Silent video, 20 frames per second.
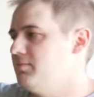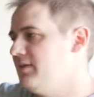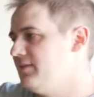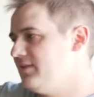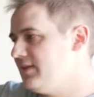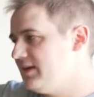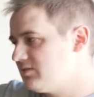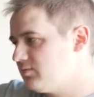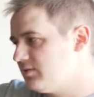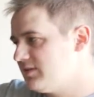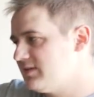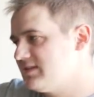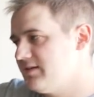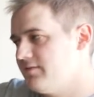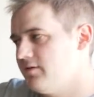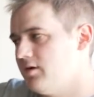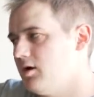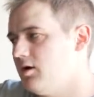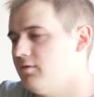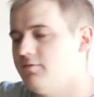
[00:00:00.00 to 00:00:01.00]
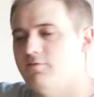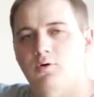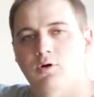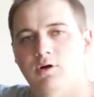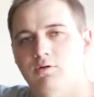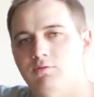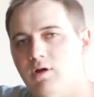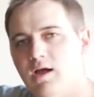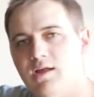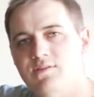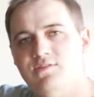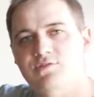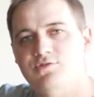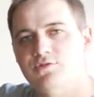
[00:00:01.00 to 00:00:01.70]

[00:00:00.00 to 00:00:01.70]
But this with the 704 runs,